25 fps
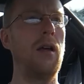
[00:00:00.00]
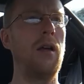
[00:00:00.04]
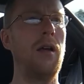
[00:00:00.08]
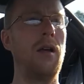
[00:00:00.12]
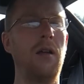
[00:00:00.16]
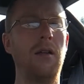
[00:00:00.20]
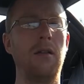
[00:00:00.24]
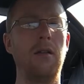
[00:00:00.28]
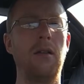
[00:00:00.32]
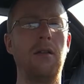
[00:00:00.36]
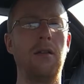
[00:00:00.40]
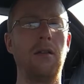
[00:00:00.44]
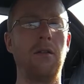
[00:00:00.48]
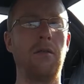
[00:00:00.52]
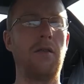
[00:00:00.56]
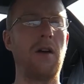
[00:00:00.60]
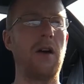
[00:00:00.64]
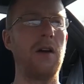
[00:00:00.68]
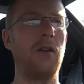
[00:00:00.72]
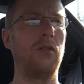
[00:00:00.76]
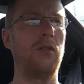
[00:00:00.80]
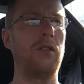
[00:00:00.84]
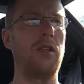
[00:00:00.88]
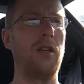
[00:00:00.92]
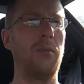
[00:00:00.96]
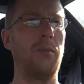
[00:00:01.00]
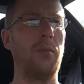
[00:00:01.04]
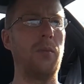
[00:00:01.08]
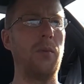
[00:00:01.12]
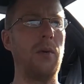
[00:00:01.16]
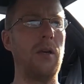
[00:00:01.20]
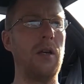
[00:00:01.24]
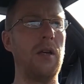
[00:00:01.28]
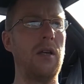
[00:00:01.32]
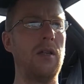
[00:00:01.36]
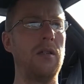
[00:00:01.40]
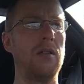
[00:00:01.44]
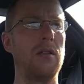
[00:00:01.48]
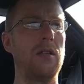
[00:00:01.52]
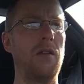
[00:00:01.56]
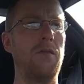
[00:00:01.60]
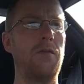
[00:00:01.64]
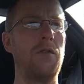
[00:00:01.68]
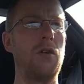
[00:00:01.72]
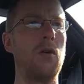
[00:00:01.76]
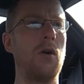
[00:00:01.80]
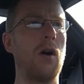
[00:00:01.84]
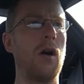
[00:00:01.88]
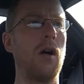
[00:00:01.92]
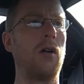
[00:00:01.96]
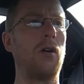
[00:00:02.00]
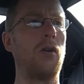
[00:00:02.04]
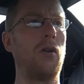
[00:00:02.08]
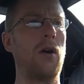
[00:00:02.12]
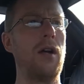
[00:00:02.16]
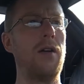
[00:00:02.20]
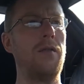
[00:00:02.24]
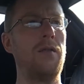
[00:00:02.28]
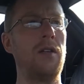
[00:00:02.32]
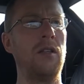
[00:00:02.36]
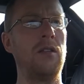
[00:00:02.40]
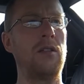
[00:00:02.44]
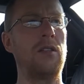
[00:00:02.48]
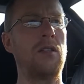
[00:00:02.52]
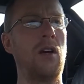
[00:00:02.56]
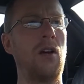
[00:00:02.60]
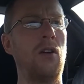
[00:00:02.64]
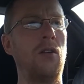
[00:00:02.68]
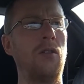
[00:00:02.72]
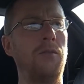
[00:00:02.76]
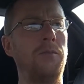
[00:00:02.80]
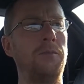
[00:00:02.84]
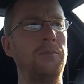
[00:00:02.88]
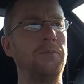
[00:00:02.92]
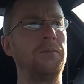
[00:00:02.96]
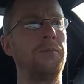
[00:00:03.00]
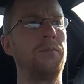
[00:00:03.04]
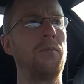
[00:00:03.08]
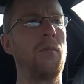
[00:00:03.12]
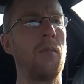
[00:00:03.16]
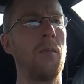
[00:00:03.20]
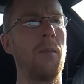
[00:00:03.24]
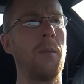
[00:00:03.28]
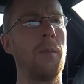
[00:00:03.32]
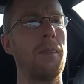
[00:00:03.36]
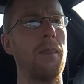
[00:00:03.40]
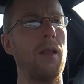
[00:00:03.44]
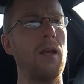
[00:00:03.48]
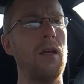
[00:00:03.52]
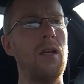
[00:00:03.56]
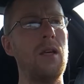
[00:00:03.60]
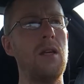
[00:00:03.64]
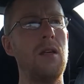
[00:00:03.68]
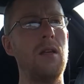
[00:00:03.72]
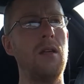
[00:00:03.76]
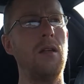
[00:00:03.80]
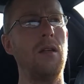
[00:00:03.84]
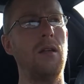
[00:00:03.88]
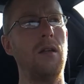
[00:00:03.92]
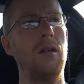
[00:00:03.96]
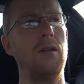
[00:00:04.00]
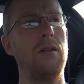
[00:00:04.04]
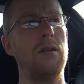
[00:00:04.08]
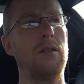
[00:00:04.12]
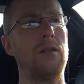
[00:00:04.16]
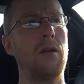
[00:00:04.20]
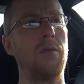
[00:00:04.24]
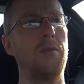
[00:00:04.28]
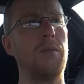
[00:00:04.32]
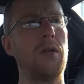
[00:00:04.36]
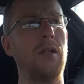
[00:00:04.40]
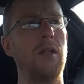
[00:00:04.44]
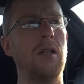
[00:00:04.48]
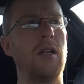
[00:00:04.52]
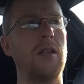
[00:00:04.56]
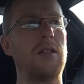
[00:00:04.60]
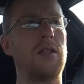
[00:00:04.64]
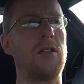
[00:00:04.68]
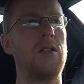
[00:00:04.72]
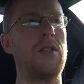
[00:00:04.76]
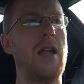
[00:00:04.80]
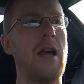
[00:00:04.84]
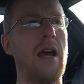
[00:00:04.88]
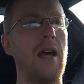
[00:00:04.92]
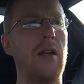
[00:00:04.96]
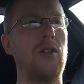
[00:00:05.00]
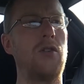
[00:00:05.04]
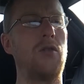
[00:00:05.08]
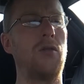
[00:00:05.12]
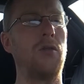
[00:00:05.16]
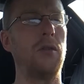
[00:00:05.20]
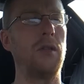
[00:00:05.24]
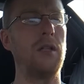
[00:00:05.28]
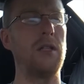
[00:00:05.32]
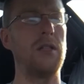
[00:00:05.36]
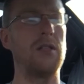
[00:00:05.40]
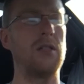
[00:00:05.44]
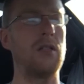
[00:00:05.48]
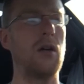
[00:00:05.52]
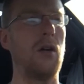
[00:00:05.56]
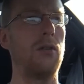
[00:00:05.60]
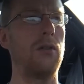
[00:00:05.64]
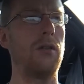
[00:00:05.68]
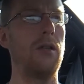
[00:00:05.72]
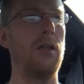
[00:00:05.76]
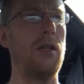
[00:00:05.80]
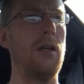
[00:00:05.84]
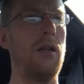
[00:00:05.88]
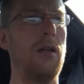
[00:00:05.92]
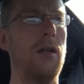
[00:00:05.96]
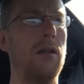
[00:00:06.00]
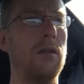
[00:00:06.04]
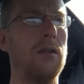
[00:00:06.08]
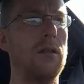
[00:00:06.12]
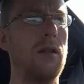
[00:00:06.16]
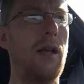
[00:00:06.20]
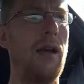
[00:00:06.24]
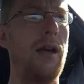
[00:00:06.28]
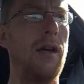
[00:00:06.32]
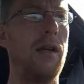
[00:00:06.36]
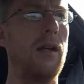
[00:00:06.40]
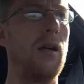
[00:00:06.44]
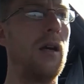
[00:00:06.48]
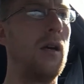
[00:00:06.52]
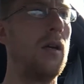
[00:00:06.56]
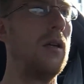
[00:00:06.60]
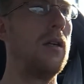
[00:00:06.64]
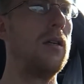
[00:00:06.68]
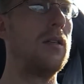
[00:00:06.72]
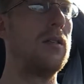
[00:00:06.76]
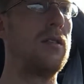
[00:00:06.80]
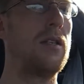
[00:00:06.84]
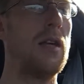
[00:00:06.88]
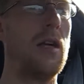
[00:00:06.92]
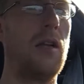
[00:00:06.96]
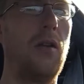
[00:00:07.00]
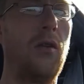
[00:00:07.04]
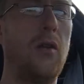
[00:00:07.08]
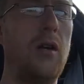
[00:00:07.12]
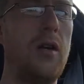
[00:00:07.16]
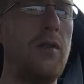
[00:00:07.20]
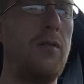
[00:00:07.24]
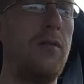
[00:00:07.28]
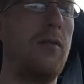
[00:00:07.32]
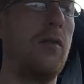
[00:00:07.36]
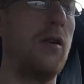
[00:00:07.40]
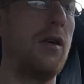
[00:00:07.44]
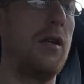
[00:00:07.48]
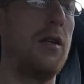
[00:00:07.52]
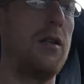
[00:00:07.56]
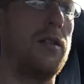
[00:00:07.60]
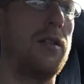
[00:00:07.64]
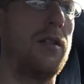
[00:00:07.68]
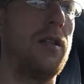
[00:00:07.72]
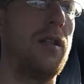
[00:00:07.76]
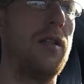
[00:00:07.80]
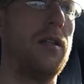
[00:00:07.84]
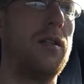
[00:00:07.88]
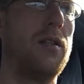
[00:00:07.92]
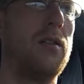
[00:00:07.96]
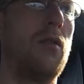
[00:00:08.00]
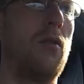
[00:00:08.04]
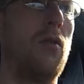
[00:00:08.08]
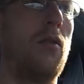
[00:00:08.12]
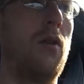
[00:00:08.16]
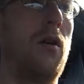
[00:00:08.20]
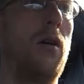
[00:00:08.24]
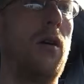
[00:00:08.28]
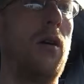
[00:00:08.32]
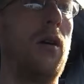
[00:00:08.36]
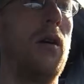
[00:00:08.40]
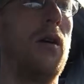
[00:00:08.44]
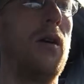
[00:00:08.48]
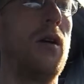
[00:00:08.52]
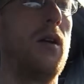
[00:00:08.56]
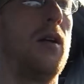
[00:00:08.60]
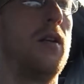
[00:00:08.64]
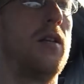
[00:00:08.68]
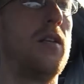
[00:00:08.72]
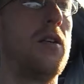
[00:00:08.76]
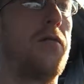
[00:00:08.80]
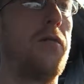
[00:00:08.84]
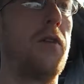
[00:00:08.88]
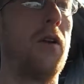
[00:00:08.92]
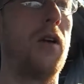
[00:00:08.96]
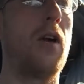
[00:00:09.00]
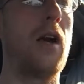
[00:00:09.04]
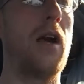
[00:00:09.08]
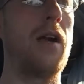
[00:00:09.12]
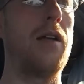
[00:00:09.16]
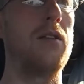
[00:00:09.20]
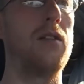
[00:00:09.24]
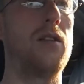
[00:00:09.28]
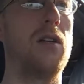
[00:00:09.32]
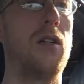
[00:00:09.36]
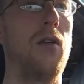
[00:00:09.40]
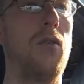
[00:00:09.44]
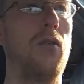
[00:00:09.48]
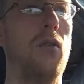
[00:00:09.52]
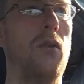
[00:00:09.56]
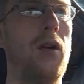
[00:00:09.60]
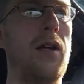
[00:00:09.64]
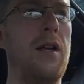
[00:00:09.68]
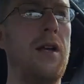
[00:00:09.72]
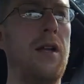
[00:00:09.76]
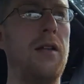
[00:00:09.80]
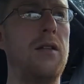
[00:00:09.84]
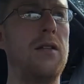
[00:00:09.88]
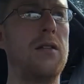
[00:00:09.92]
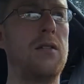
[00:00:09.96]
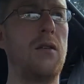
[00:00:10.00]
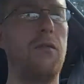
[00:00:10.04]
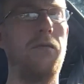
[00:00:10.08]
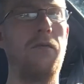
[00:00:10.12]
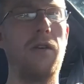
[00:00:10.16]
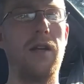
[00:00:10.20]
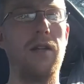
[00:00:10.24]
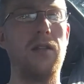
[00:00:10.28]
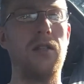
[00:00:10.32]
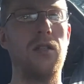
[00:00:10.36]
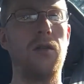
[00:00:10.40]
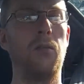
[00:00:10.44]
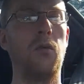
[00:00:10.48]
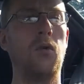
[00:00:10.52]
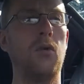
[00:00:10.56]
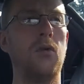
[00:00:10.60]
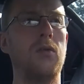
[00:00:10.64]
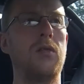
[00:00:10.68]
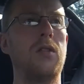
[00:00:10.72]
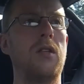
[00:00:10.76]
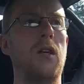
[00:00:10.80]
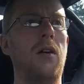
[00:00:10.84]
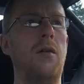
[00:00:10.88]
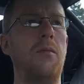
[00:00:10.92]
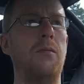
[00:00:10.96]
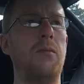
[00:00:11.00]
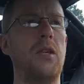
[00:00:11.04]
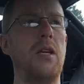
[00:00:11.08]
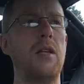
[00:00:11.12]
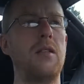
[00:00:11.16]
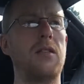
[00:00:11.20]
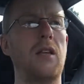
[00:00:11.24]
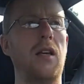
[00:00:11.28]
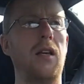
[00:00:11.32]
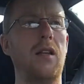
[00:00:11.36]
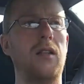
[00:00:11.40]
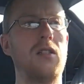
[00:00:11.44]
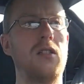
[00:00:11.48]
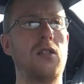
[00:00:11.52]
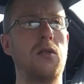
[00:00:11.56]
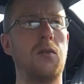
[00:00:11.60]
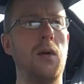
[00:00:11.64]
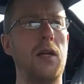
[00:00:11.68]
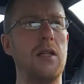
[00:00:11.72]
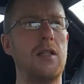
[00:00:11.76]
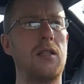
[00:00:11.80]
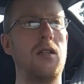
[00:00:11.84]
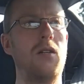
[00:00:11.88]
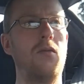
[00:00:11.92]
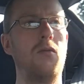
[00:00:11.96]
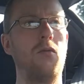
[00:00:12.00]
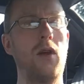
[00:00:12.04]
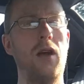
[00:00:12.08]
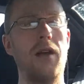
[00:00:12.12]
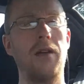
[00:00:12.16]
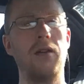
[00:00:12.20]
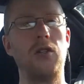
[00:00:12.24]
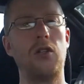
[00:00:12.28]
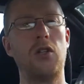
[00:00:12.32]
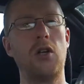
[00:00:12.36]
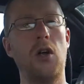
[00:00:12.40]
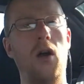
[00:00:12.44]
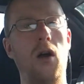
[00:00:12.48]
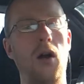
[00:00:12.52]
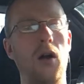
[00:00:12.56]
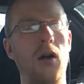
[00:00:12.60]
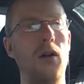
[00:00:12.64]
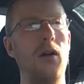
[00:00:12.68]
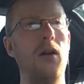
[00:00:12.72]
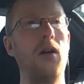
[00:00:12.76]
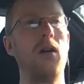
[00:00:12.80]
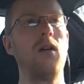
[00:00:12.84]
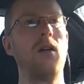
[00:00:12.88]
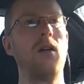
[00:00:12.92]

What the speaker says: And the final tip is, if you are craving salt, eat something that's naturally salty, like celery for instance, or different kinds of greens or vegetables. Things like Swiss and red chard